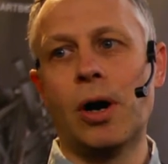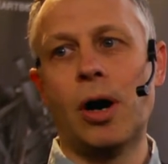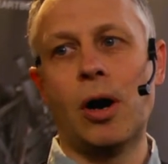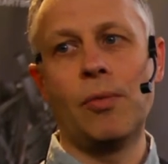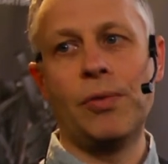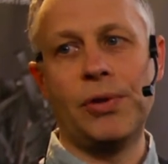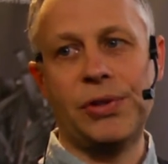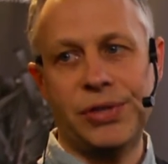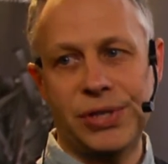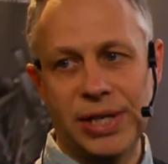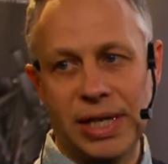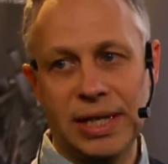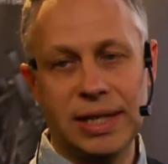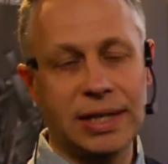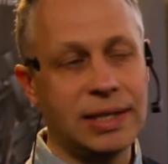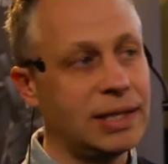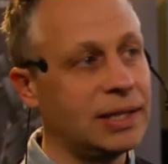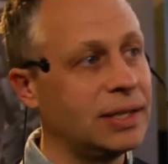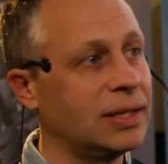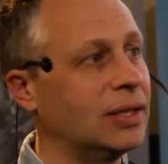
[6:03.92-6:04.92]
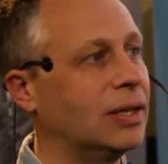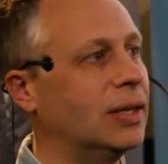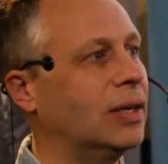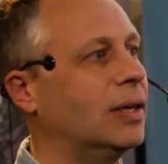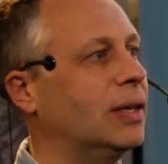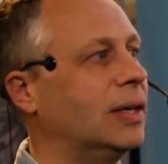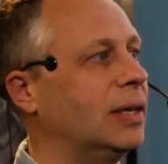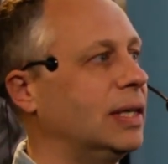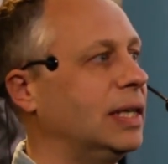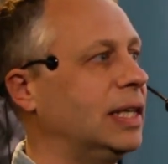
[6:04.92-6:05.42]
how we think
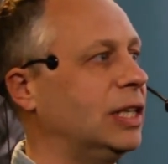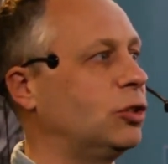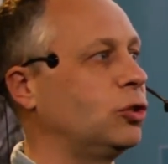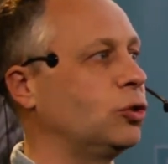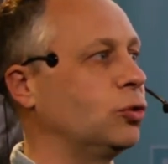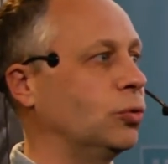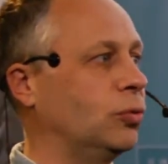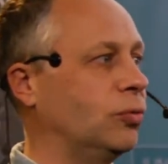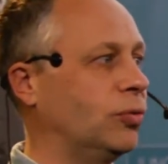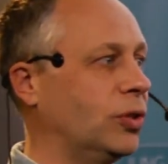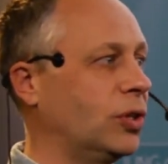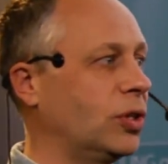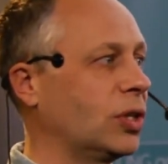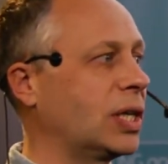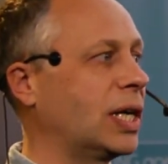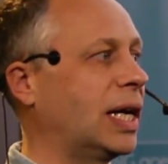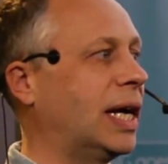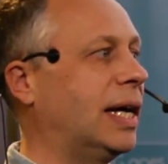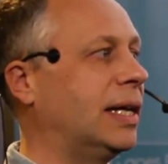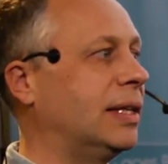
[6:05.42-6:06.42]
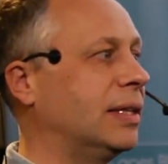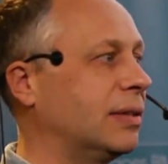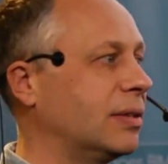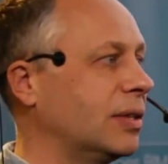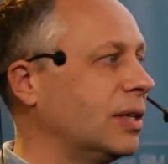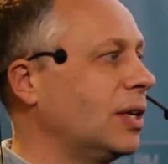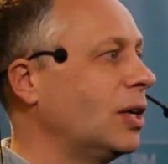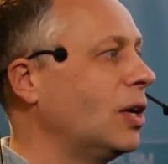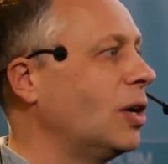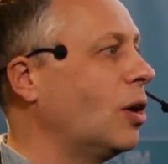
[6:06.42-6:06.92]
it should work and
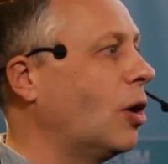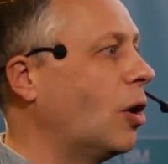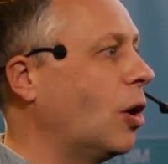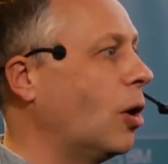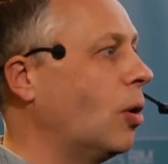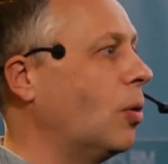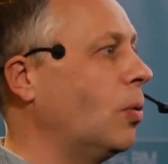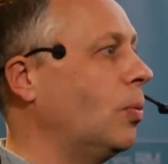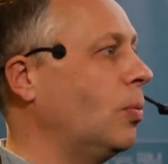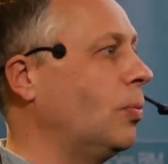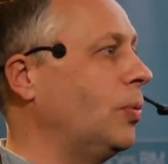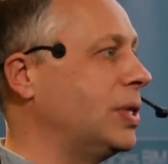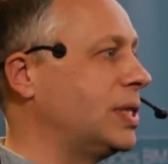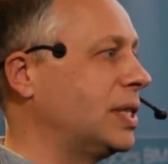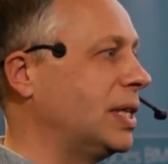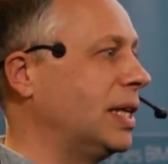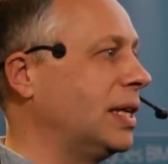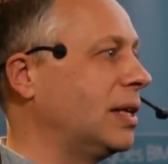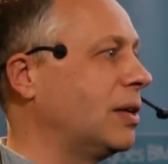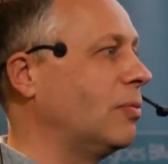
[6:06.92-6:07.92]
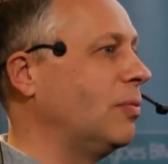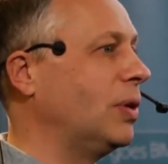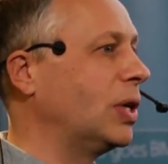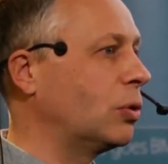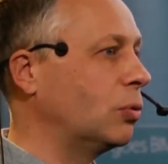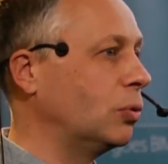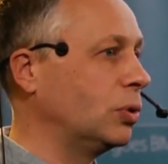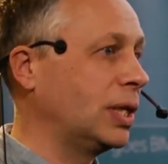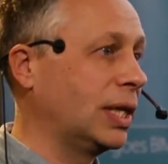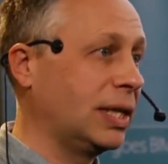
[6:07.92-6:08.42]
how we think we
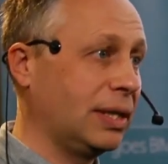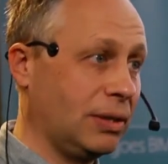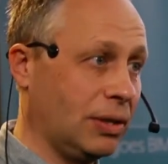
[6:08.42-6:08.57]
could